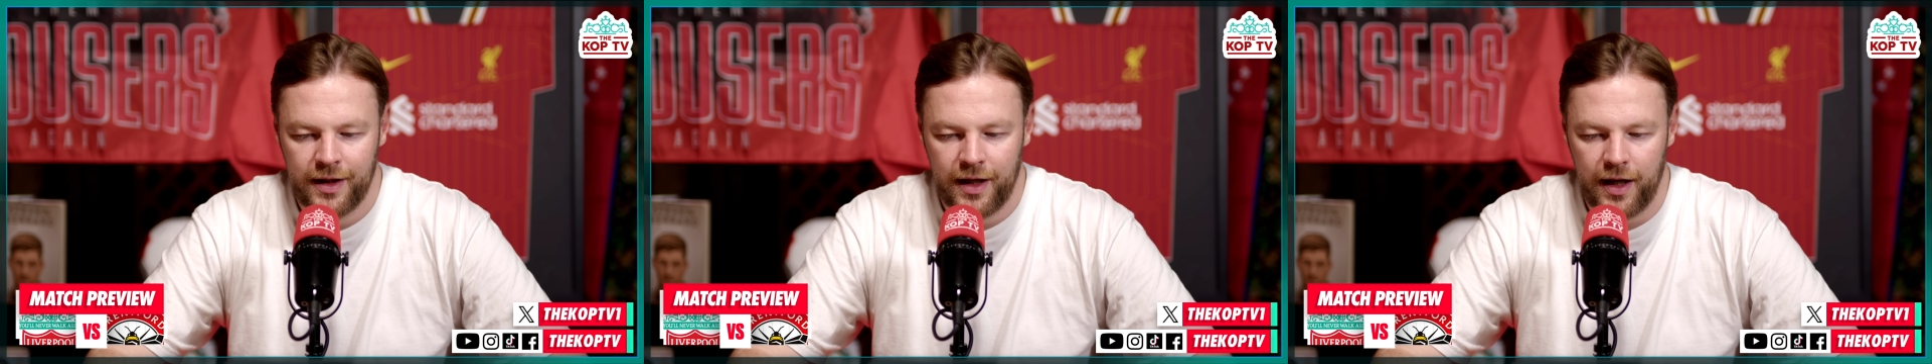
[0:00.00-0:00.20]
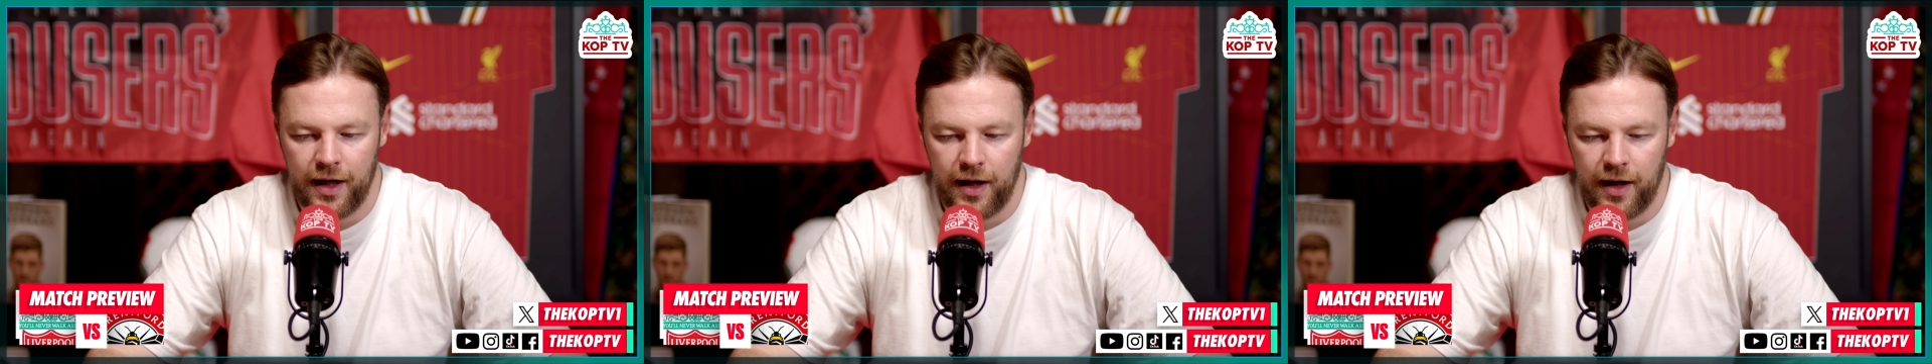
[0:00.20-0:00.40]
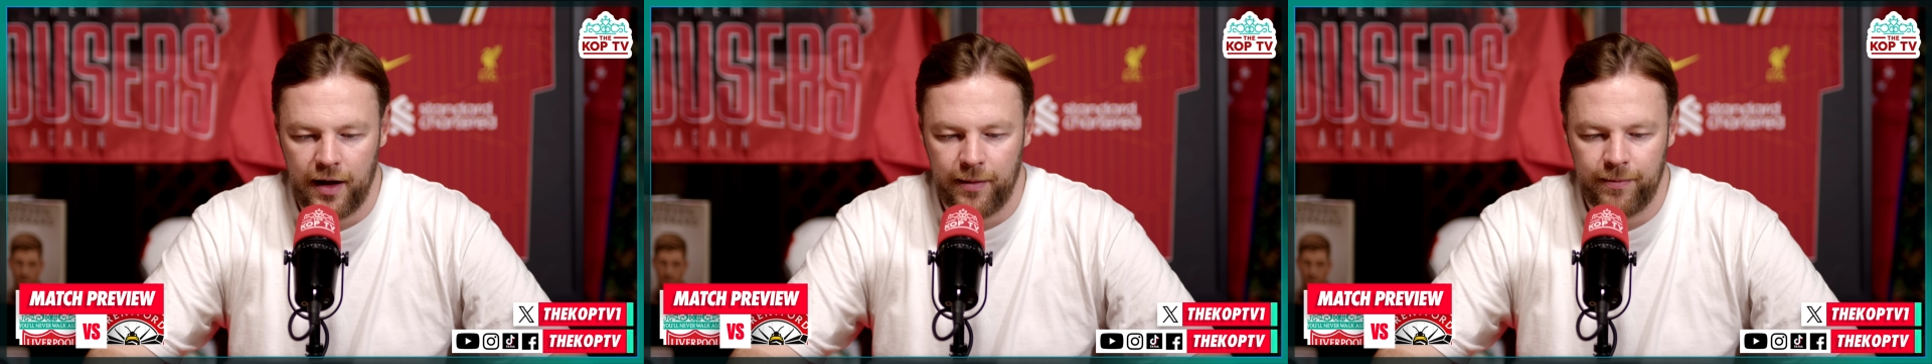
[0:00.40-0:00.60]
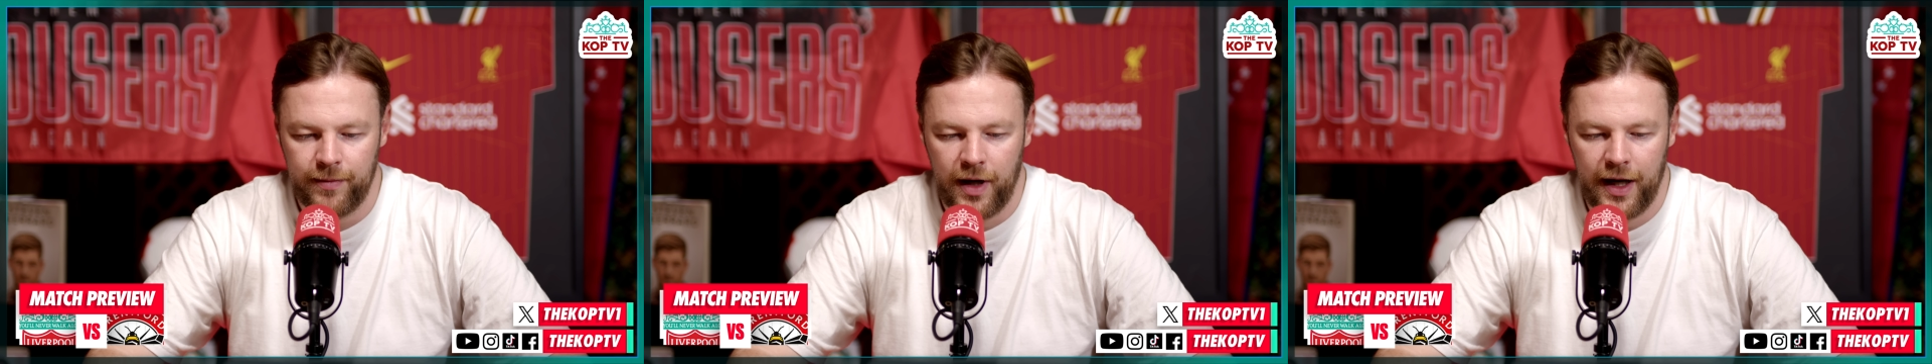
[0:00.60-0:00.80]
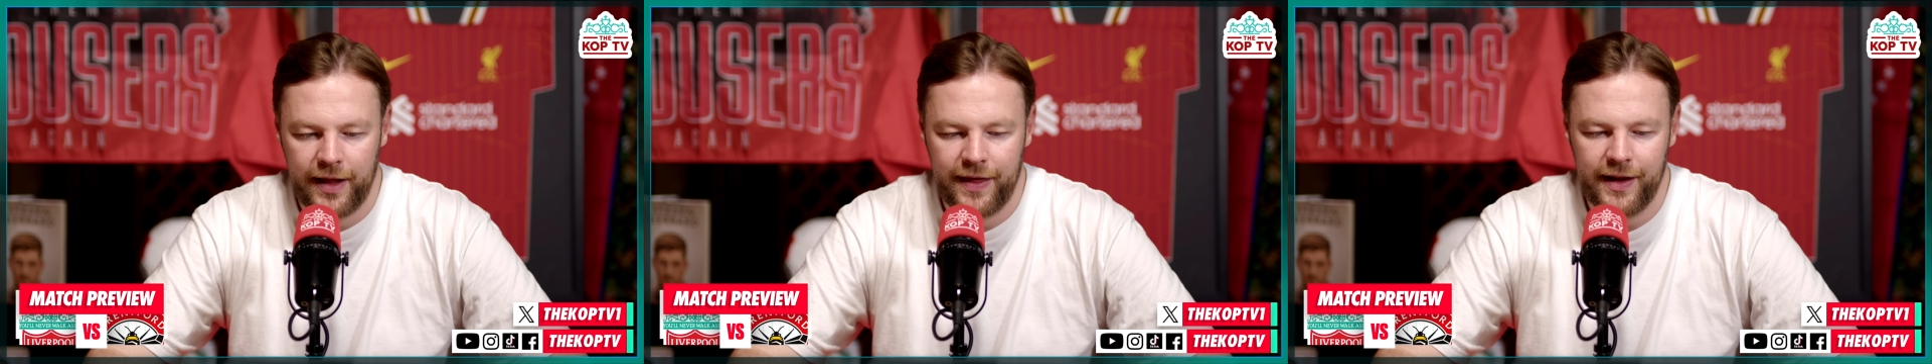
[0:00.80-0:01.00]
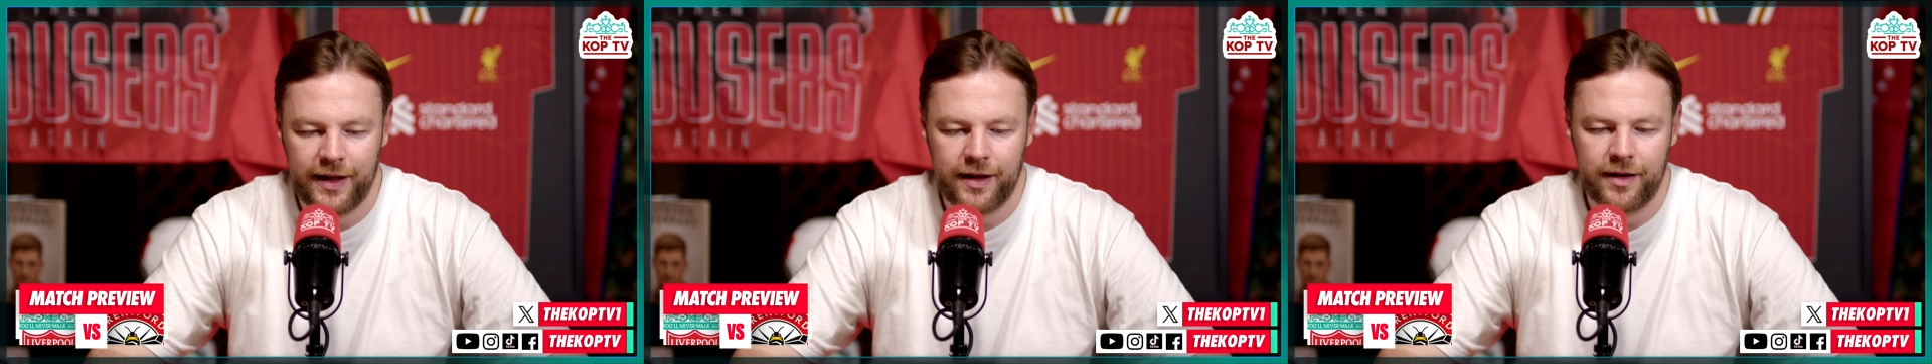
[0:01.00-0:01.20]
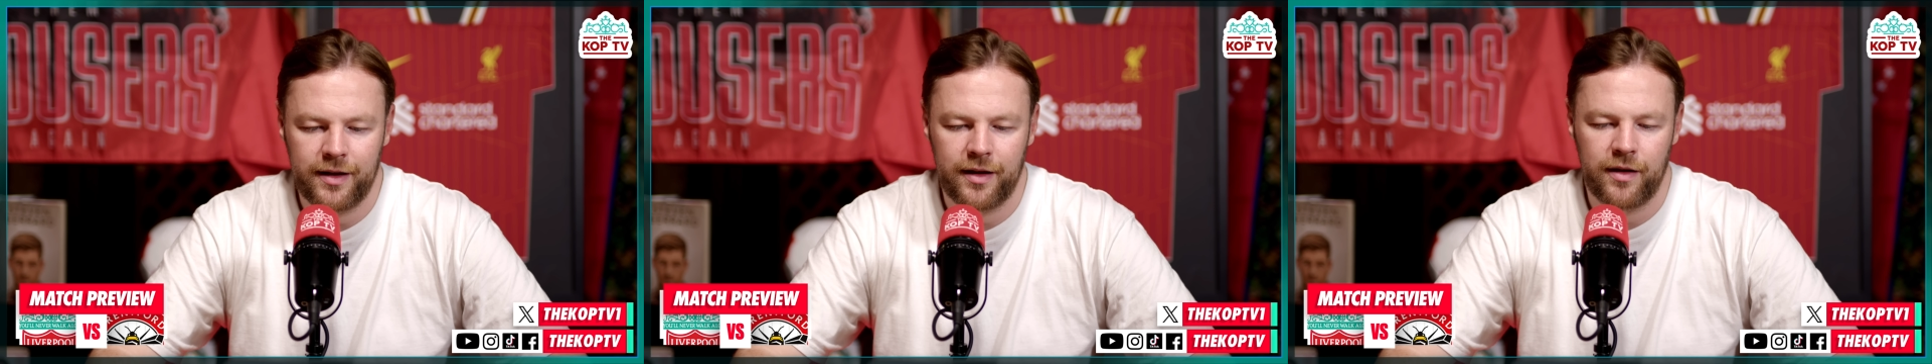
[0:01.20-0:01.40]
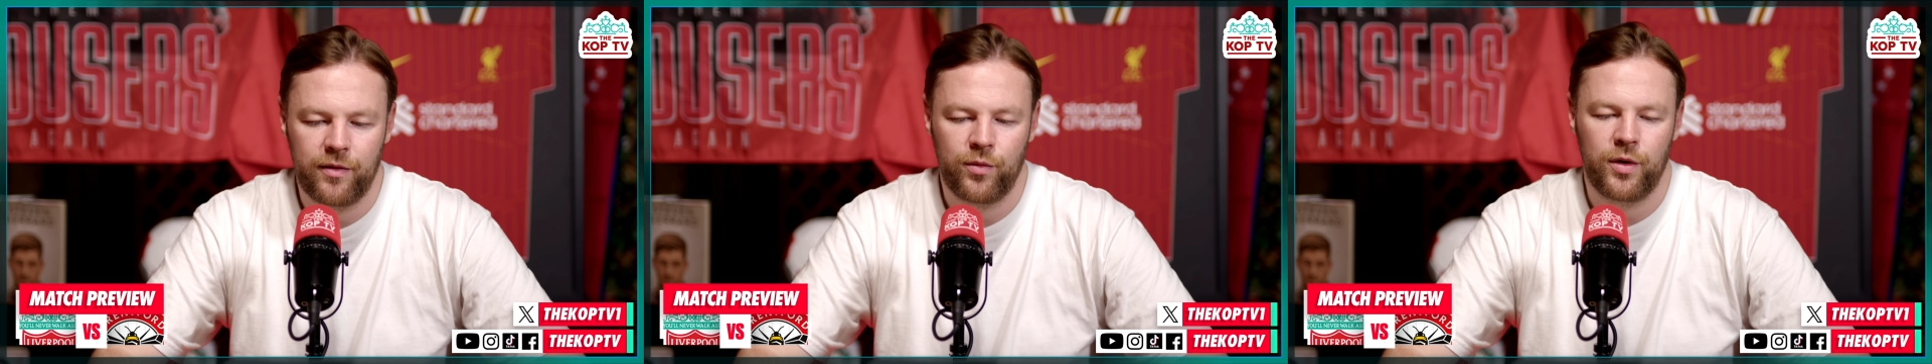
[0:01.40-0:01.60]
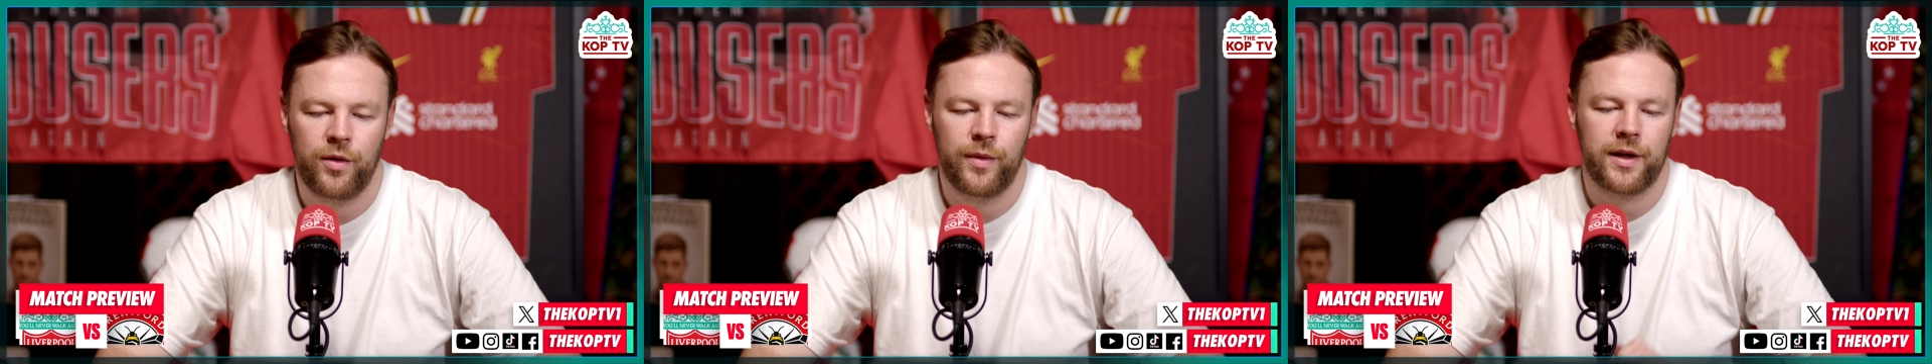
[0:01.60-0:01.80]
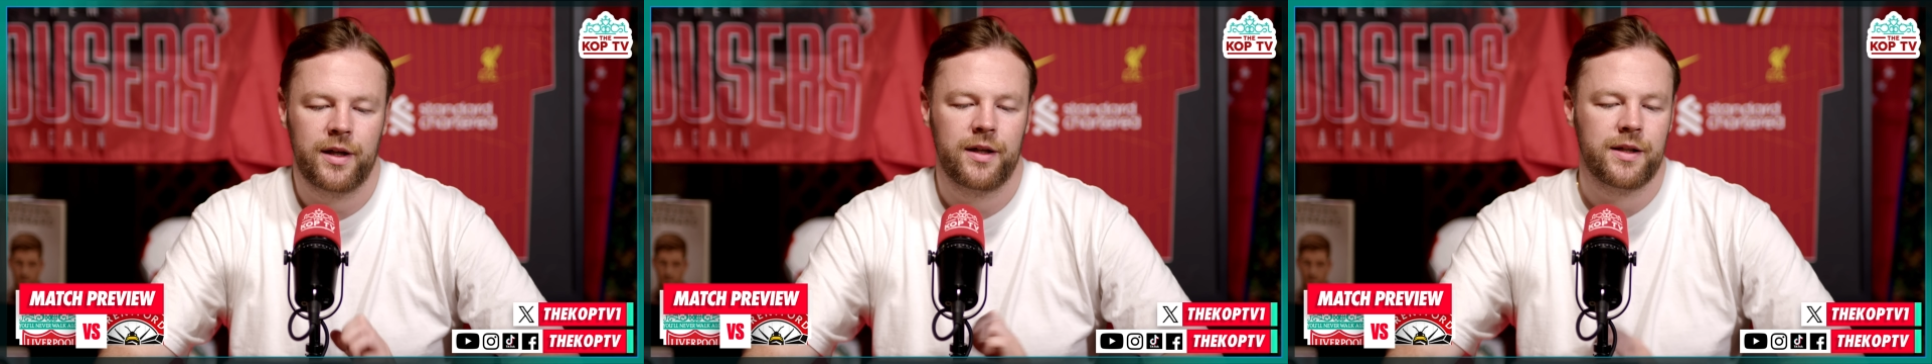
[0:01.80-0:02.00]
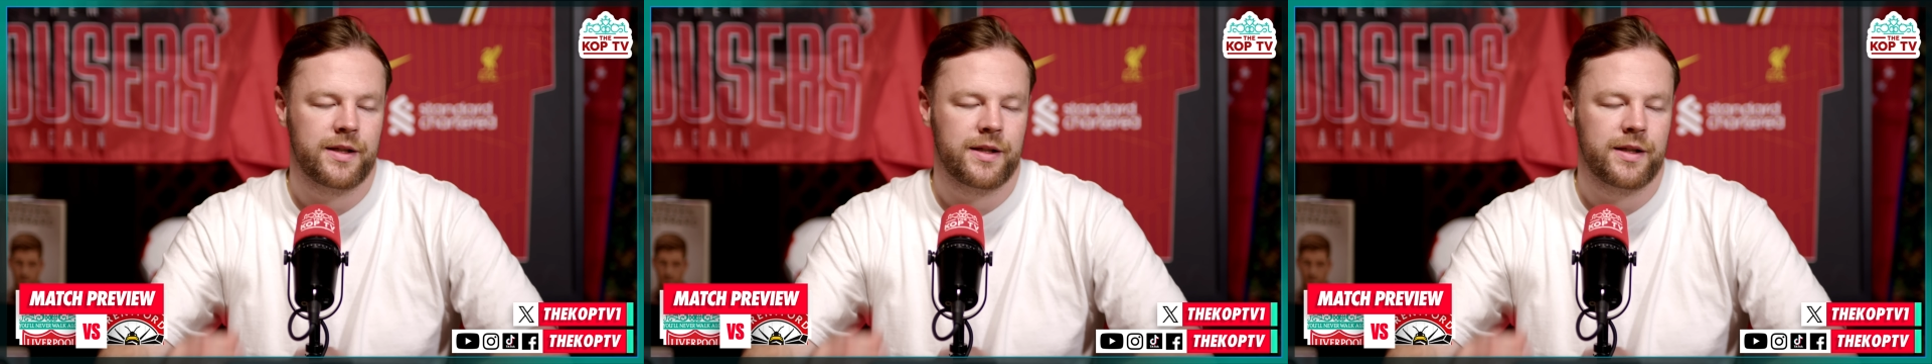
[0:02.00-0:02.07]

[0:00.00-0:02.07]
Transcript: I think what we're going to